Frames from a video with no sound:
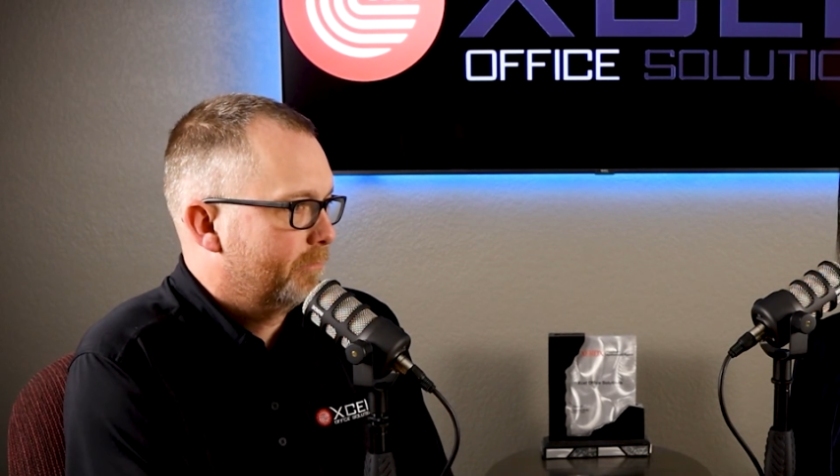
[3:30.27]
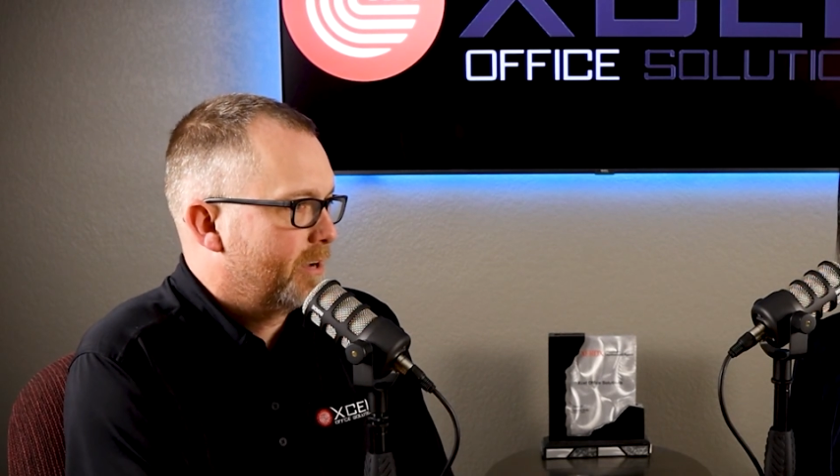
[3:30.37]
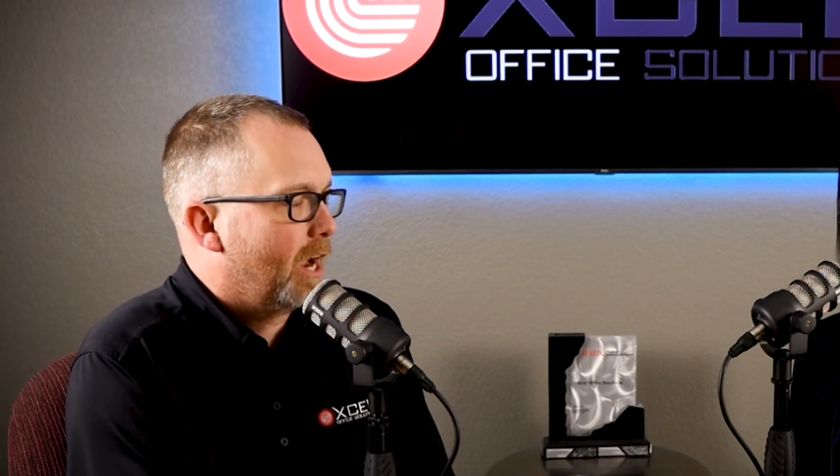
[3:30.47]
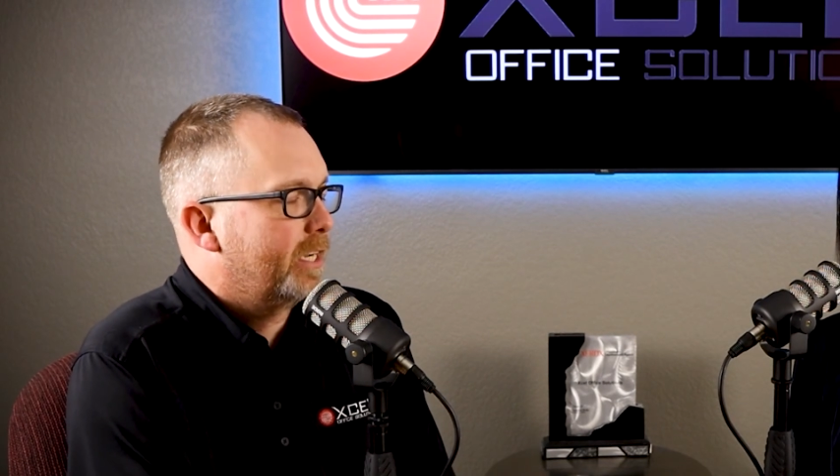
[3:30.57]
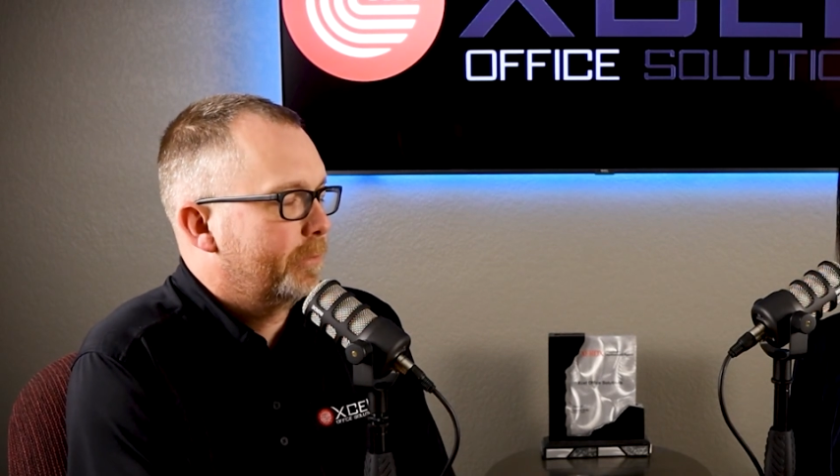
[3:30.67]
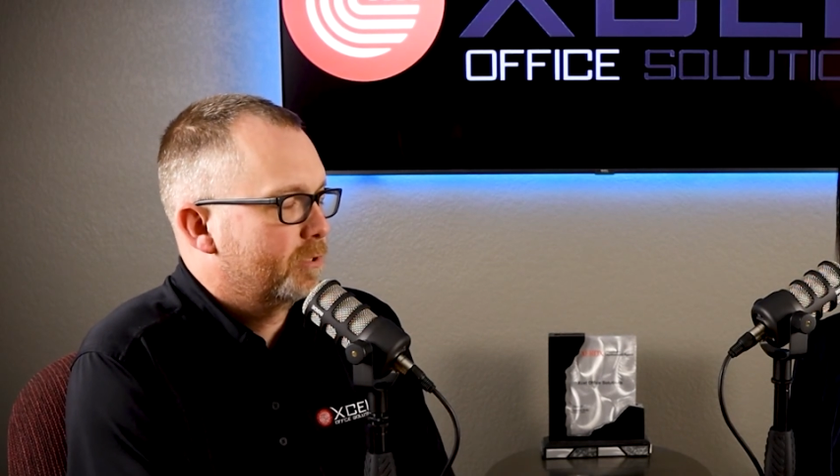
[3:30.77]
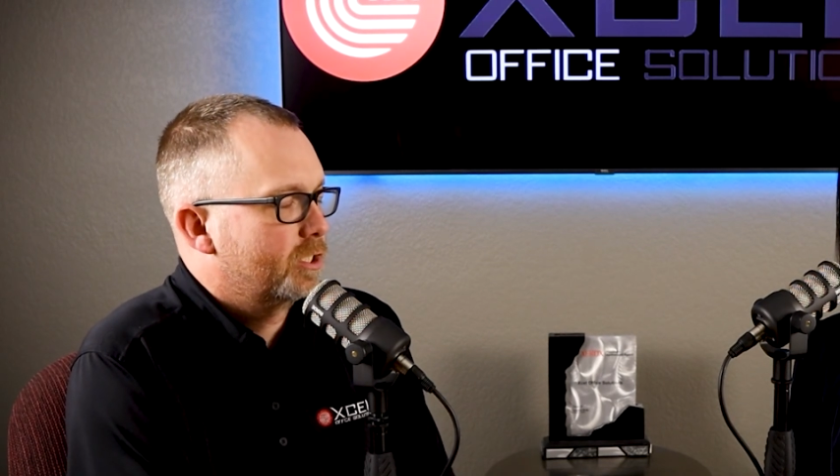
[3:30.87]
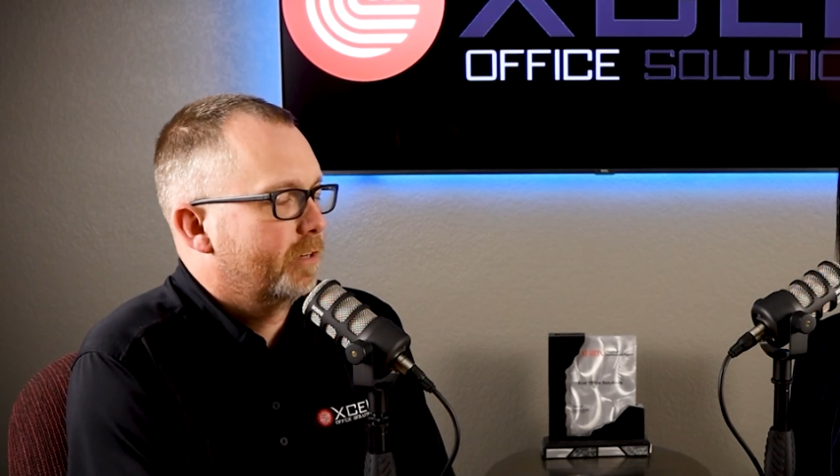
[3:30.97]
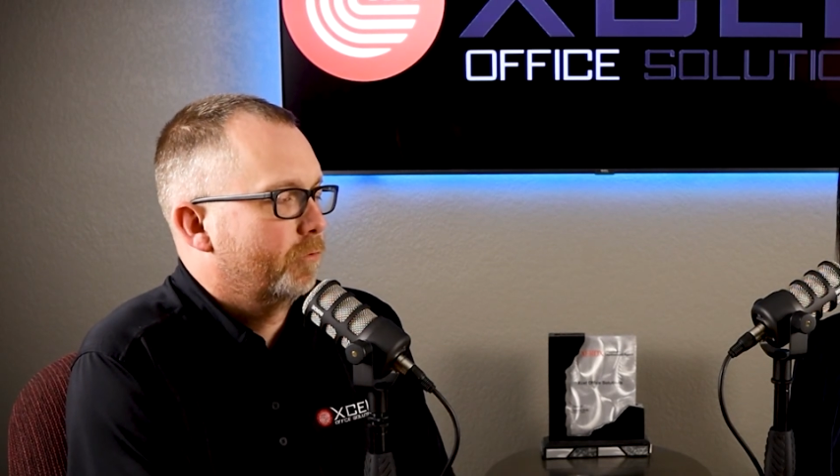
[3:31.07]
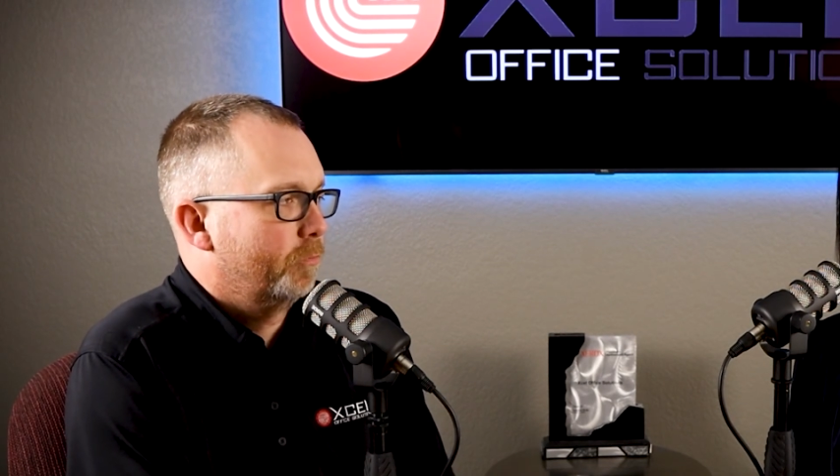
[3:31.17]

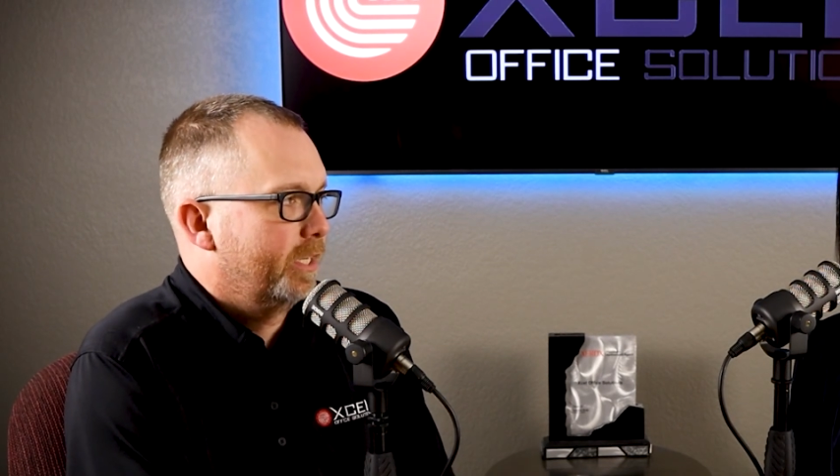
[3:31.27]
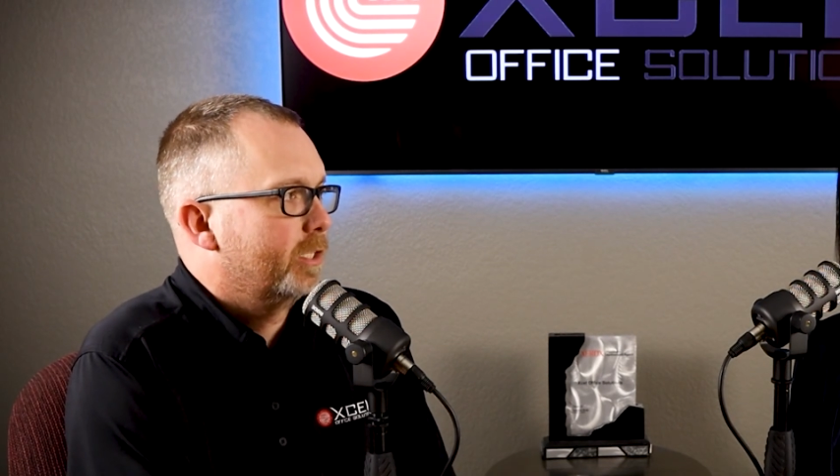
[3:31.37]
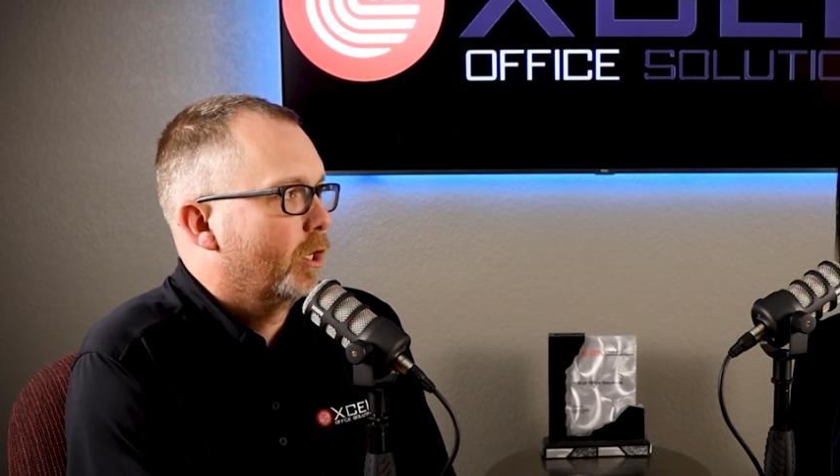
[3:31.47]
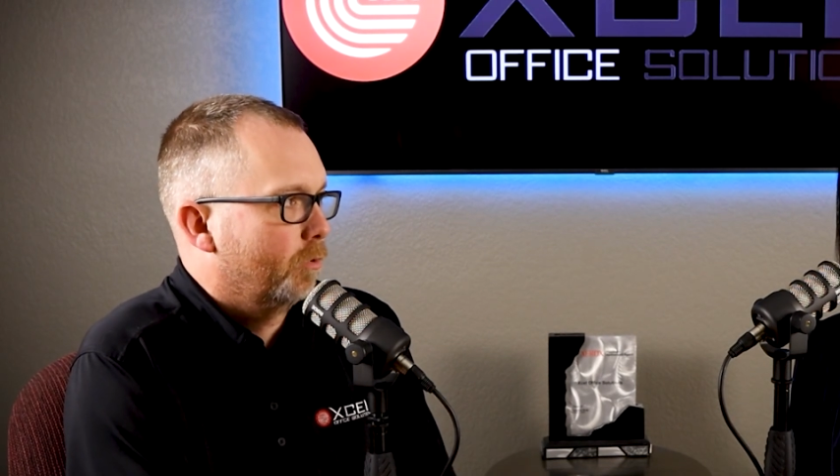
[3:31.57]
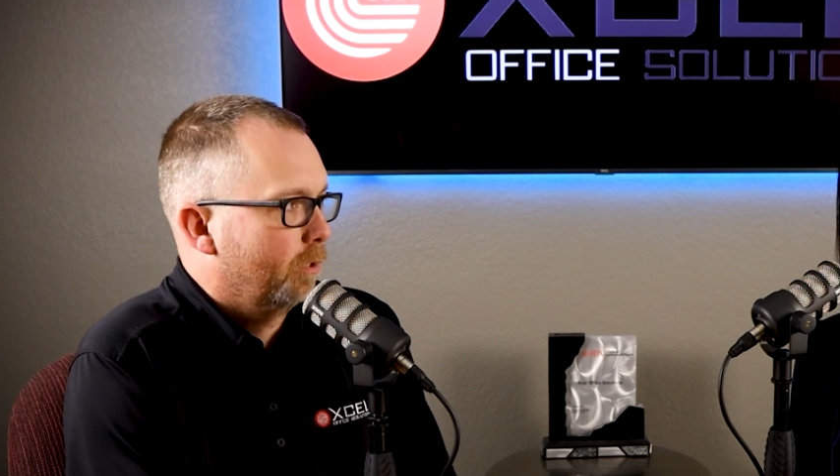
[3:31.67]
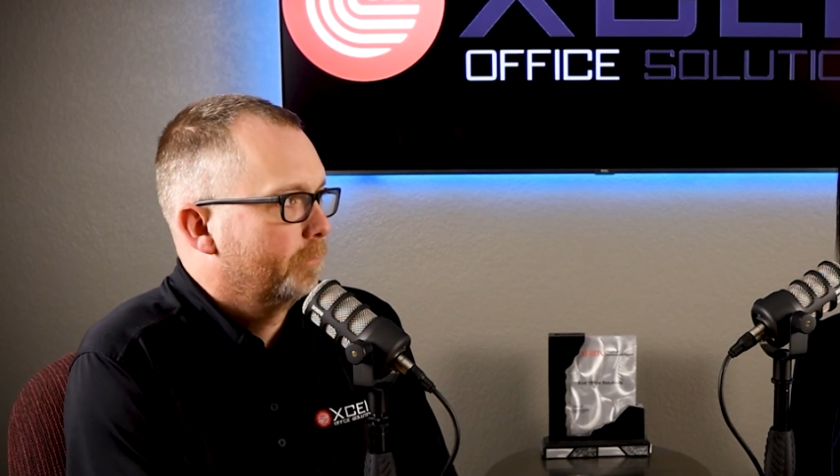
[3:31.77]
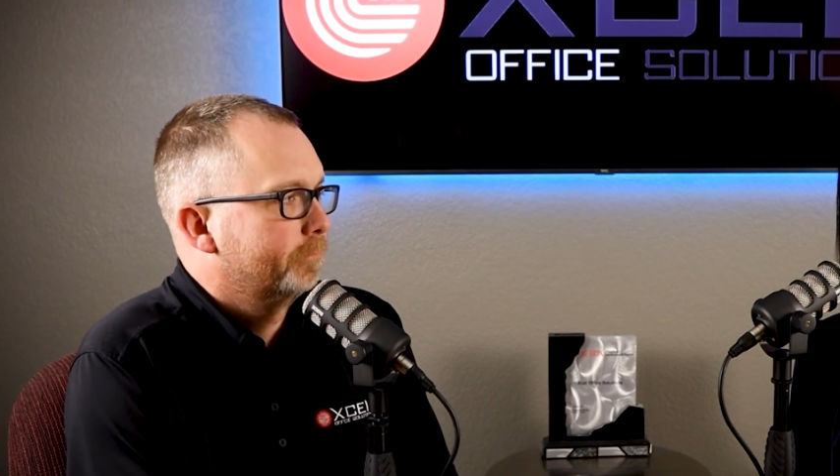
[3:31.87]
90% of it will be a toner.